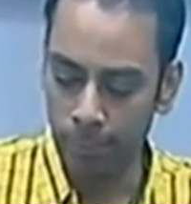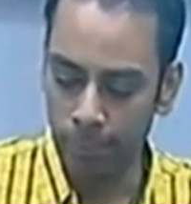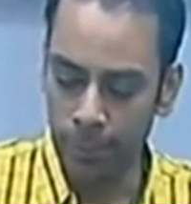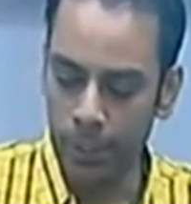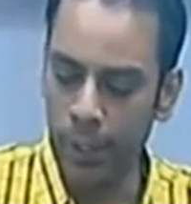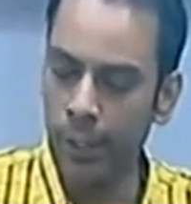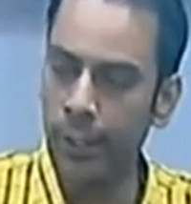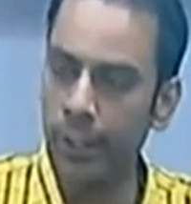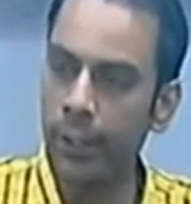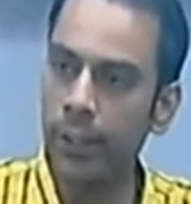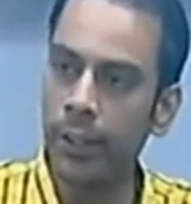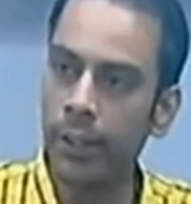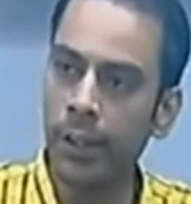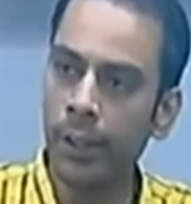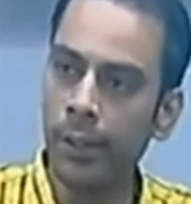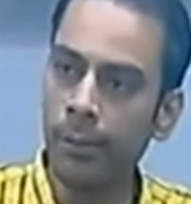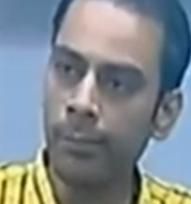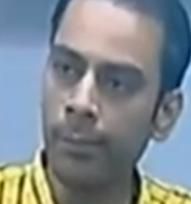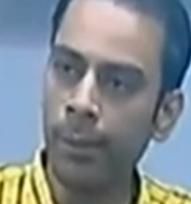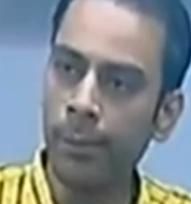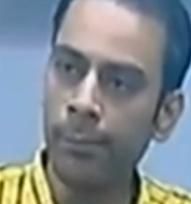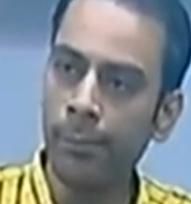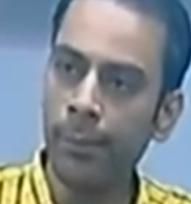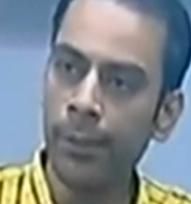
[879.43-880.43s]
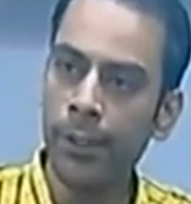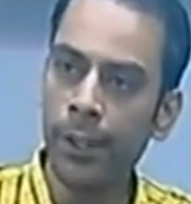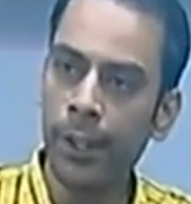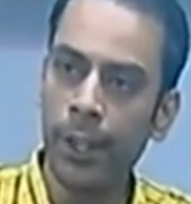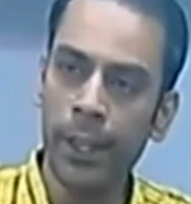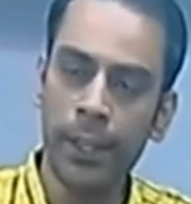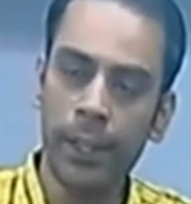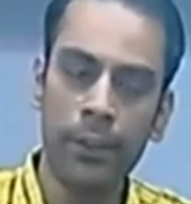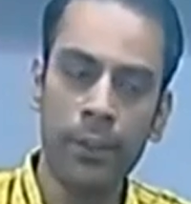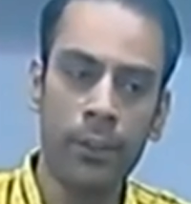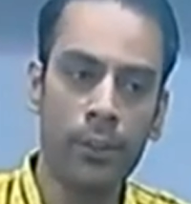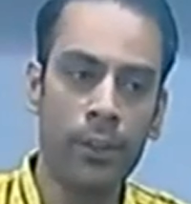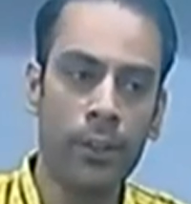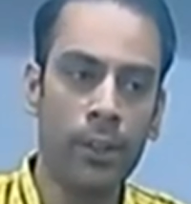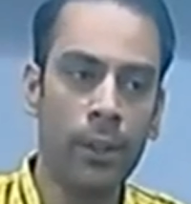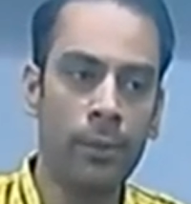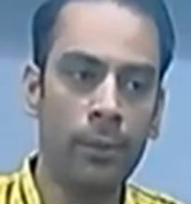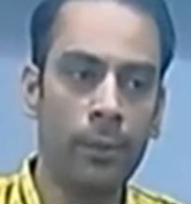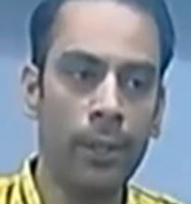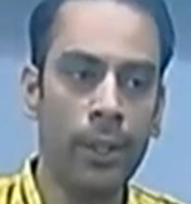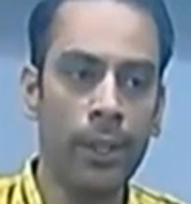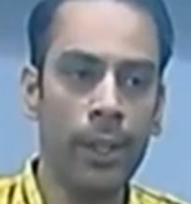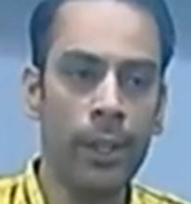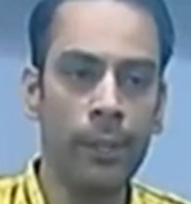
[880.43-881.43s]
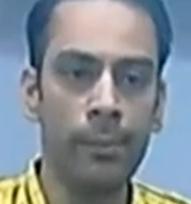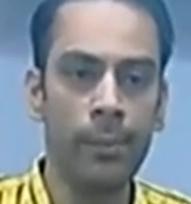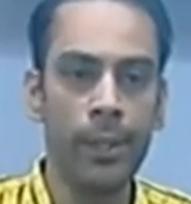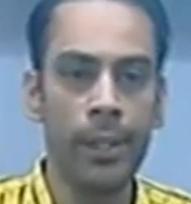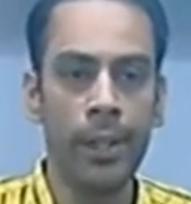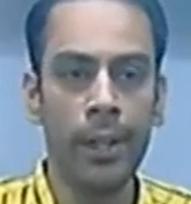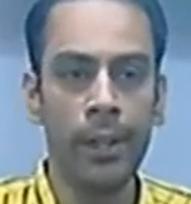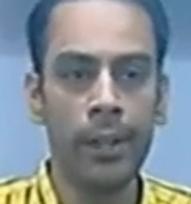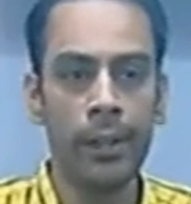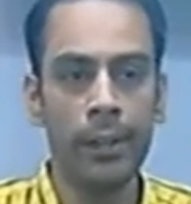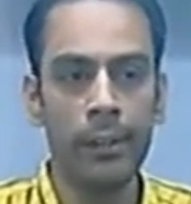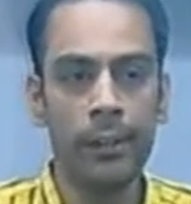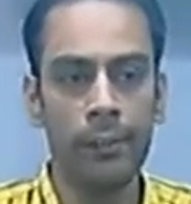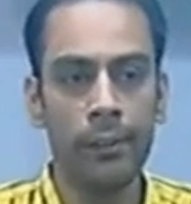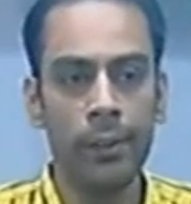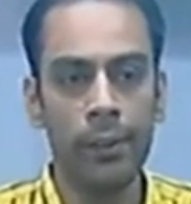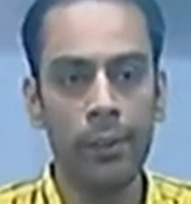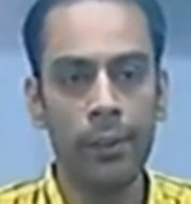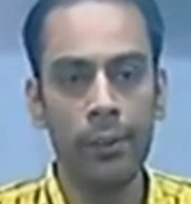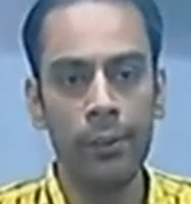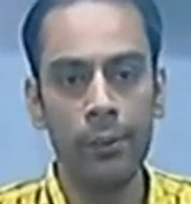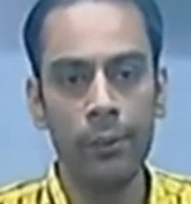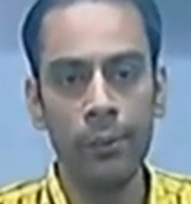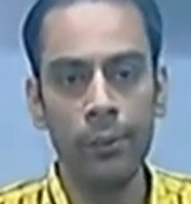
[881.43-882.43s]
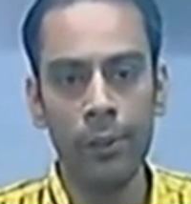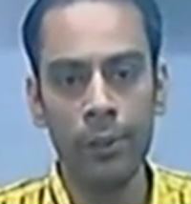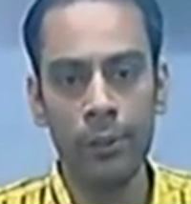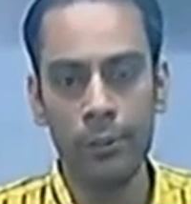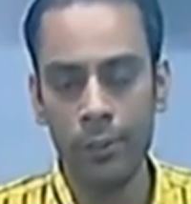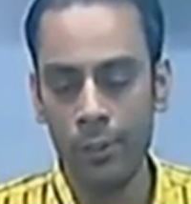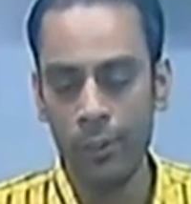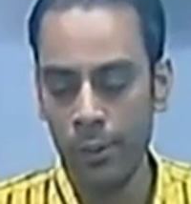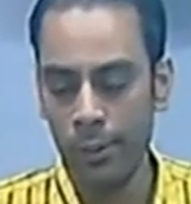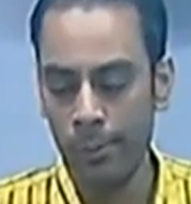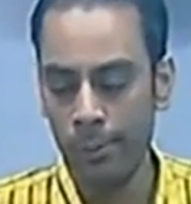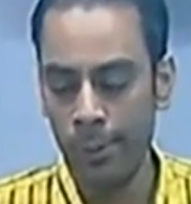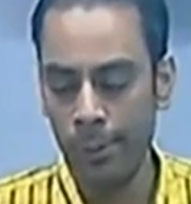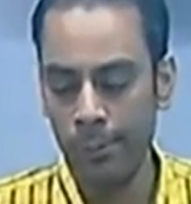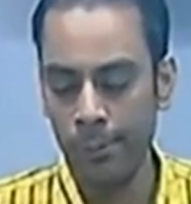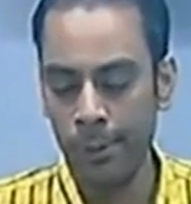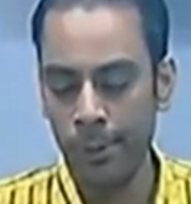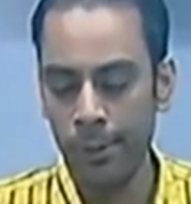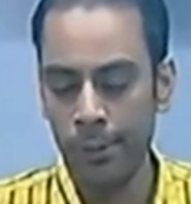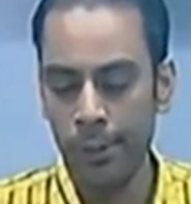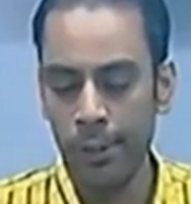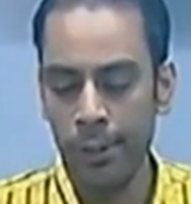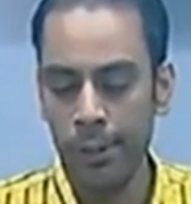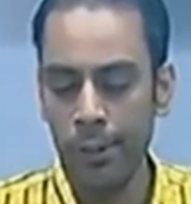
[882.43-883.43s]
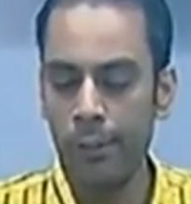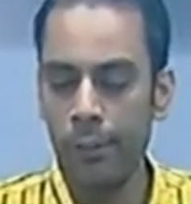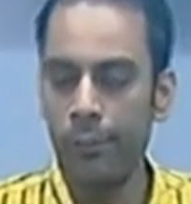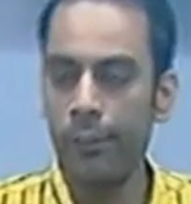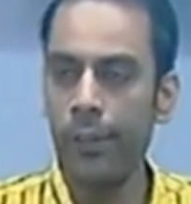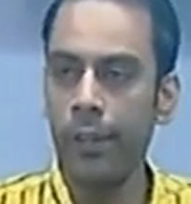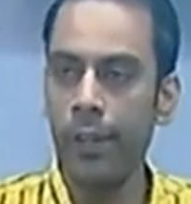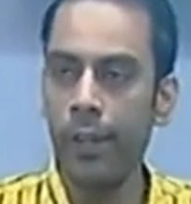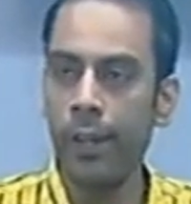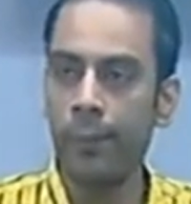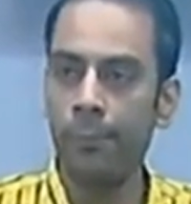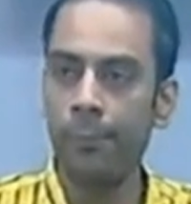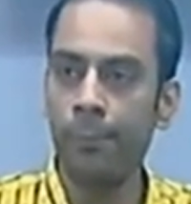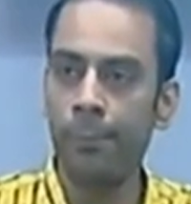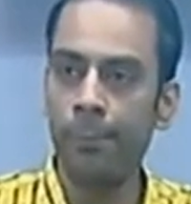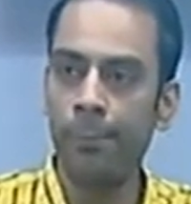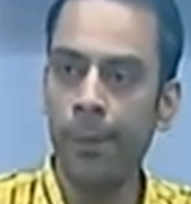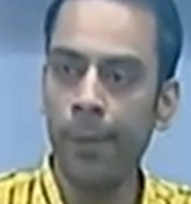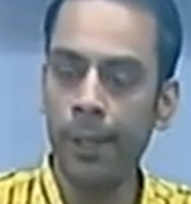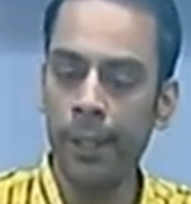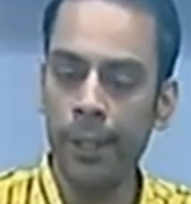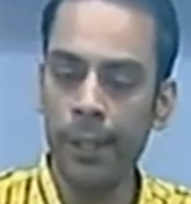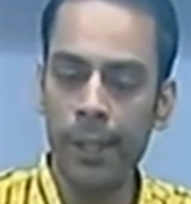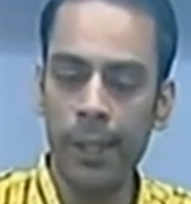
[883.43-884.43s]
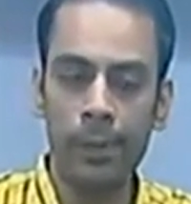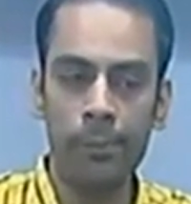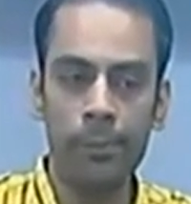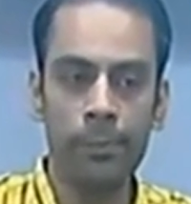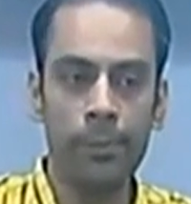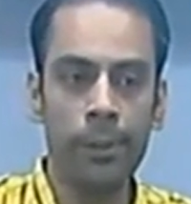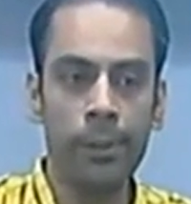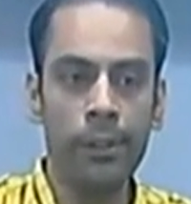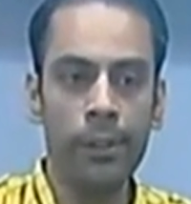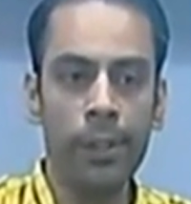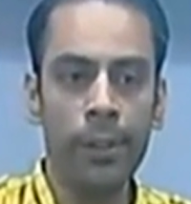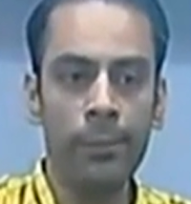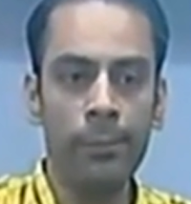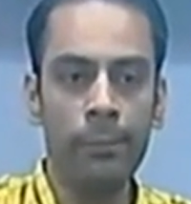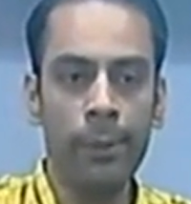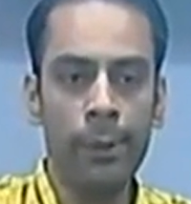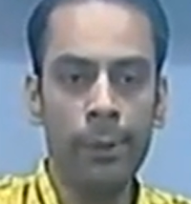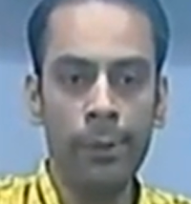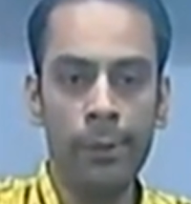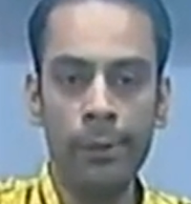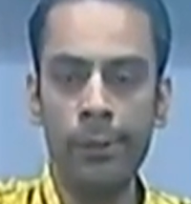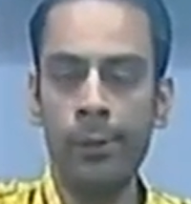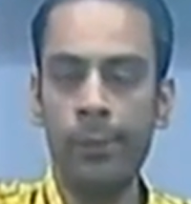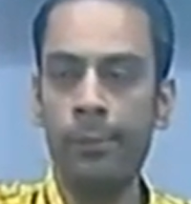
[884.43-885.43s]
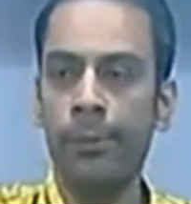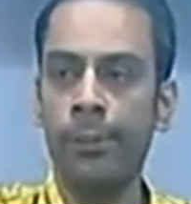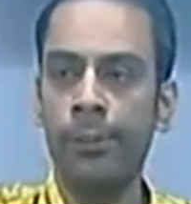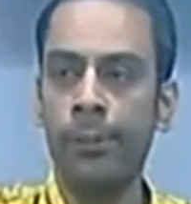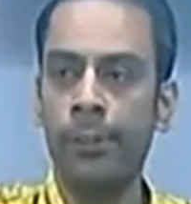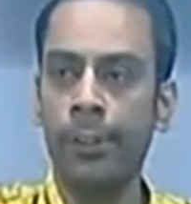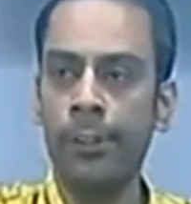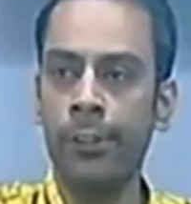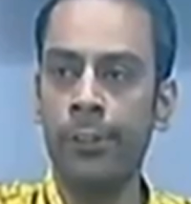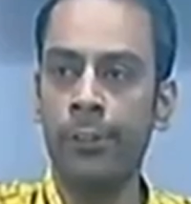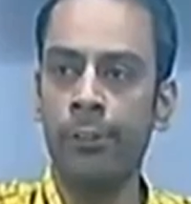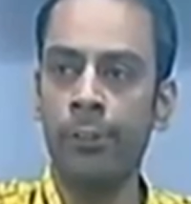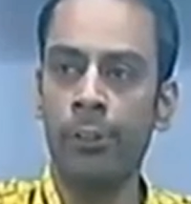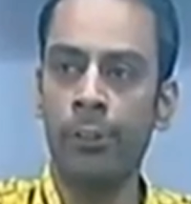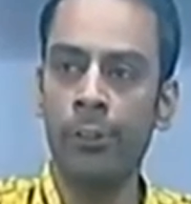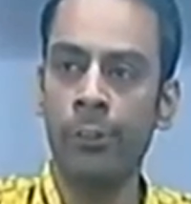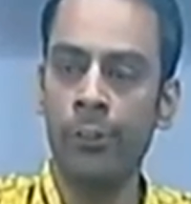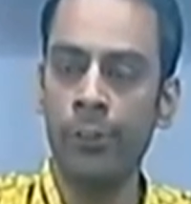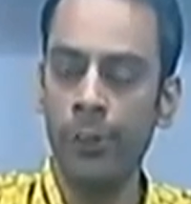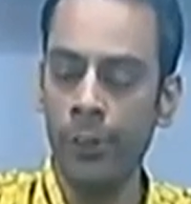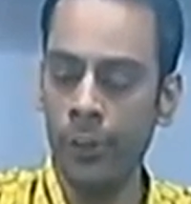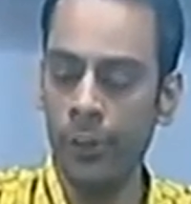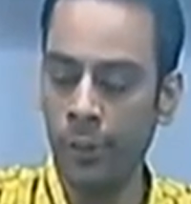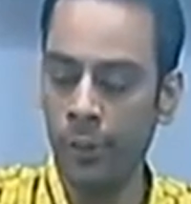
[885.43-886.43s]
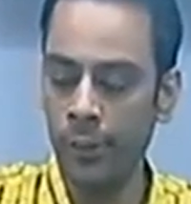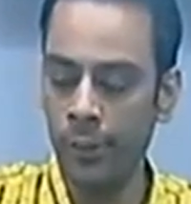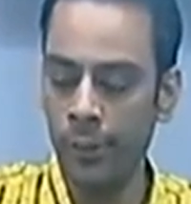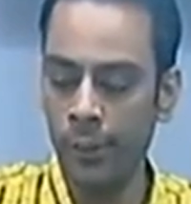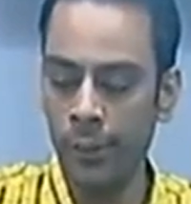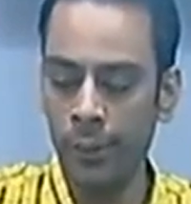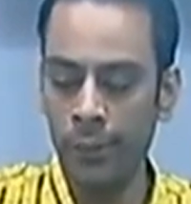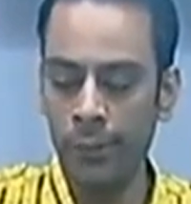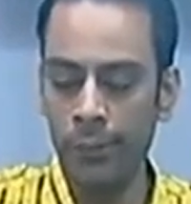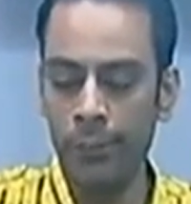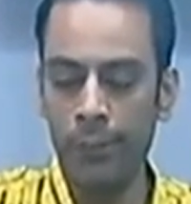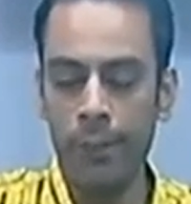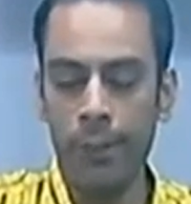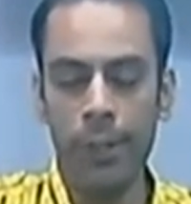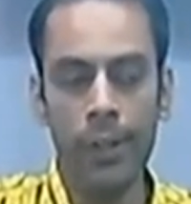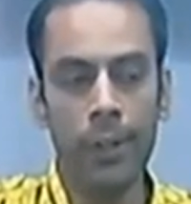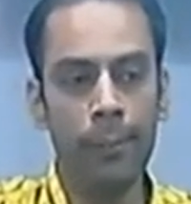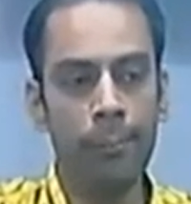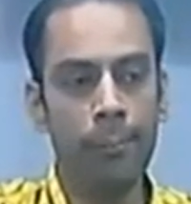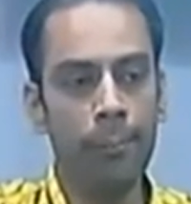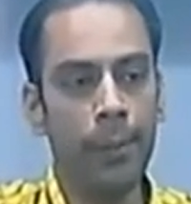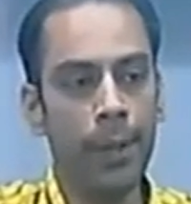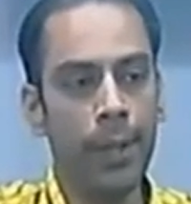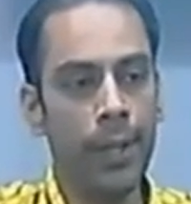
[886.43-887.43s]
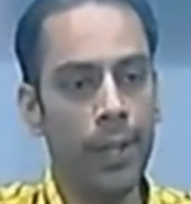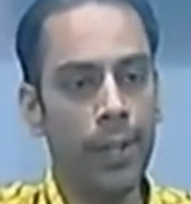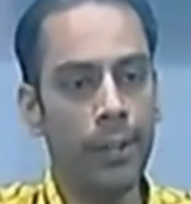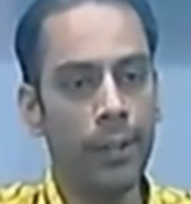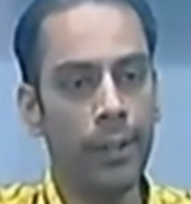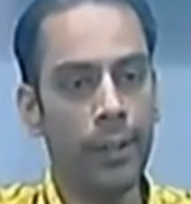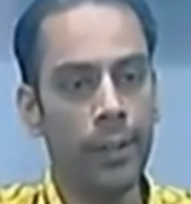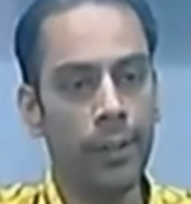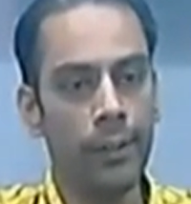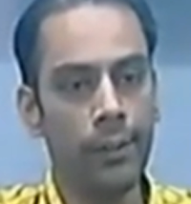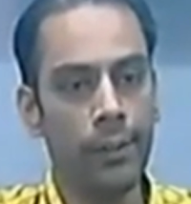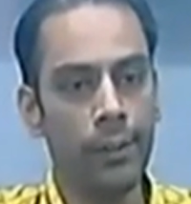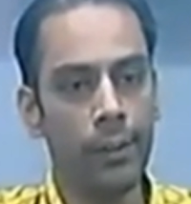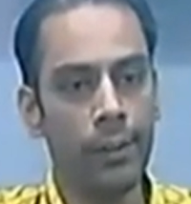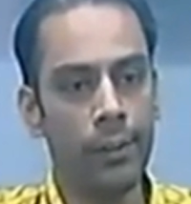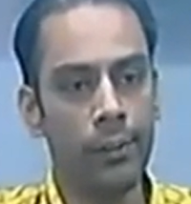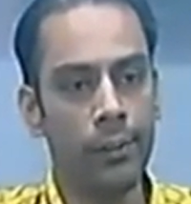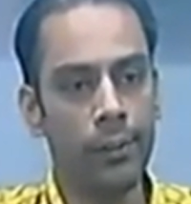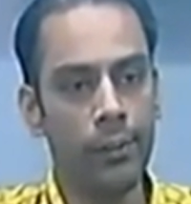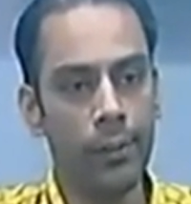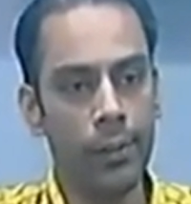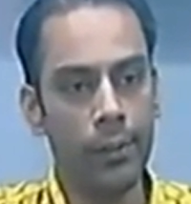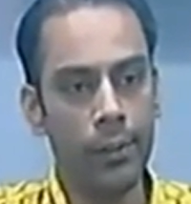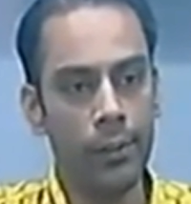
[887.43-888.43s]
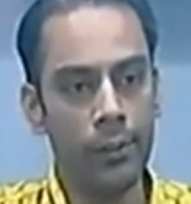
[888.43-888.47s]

The internal members like Dr. Dameja, me, and 2 external members, by the time that mentorship session was going on, we compiled the results.